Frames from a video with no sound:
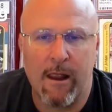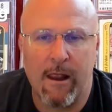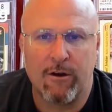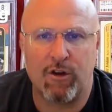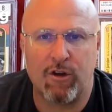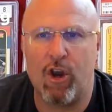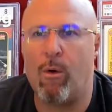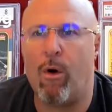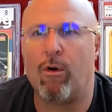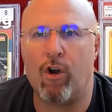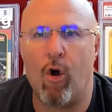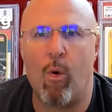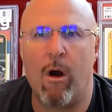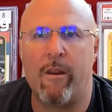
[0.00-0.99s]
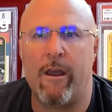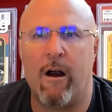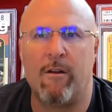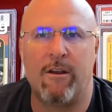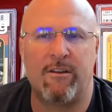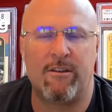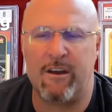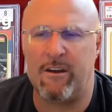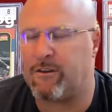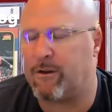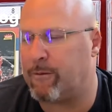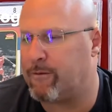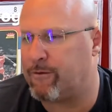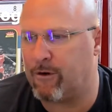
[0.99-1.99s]
So you won't know where they are in the
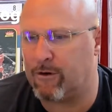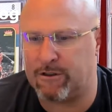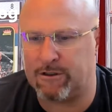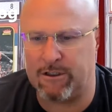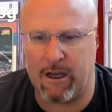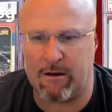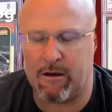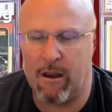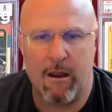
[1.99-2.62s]
system for 2